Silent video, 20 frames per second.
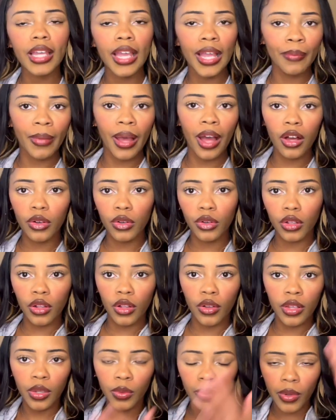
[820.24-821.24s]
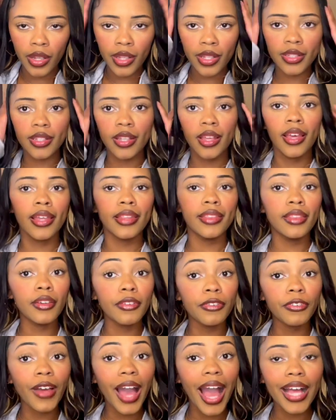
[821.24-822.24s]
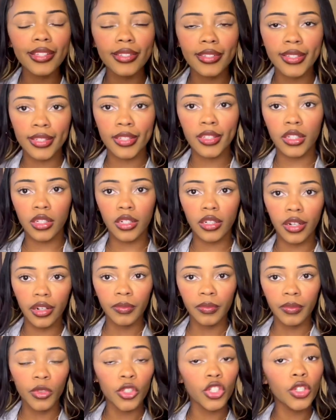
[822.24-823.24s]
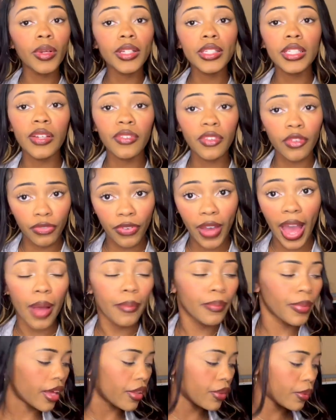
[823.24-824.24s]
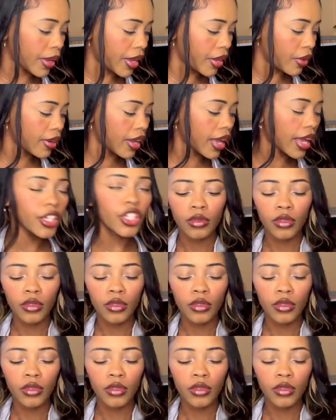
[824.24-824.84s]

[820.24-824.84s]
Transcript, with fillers: came out, Khloe was the fat sister. She wasn't even fat, by the way, okay?